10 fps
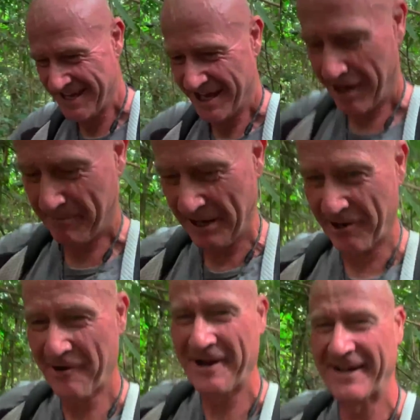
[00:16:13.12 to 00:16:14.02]
what am I
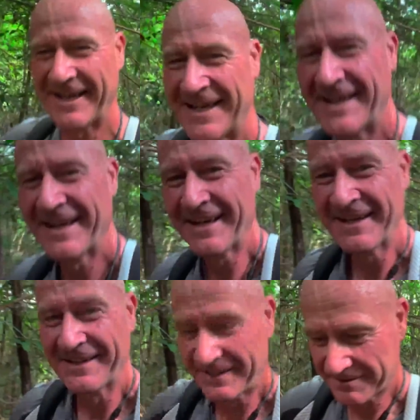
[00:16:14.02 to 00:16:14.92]
doing sitting in this
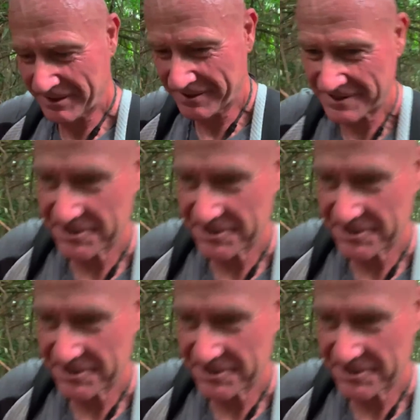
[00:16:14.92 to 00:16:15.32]
room? You know, I could